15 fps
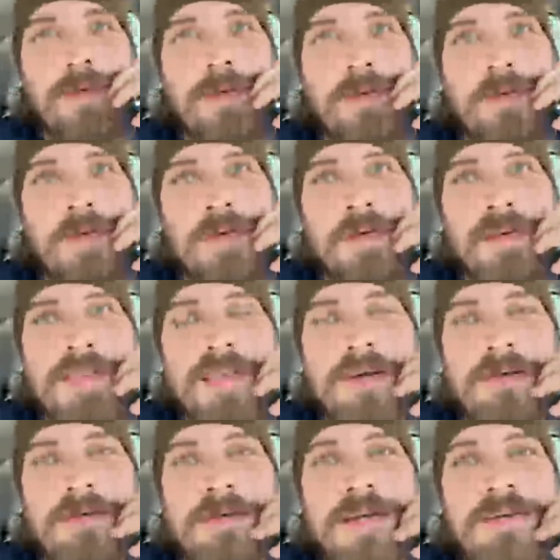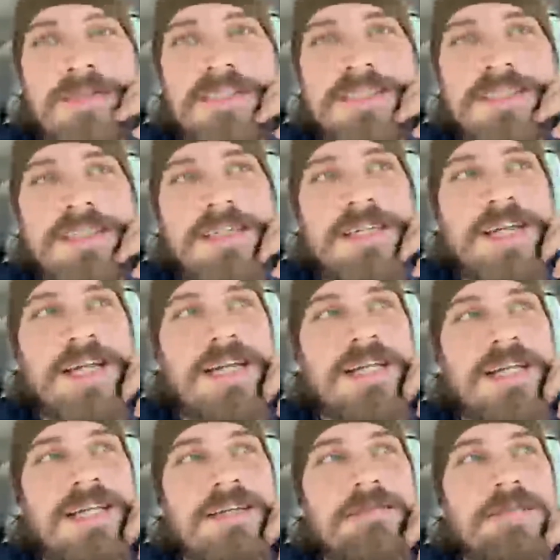We were talking about people
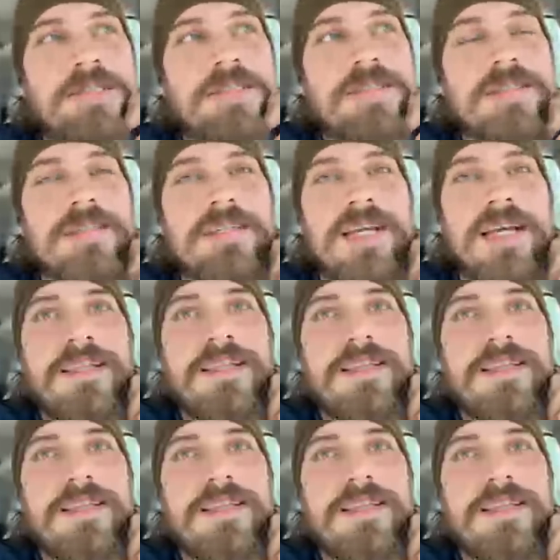that we haven't seen, and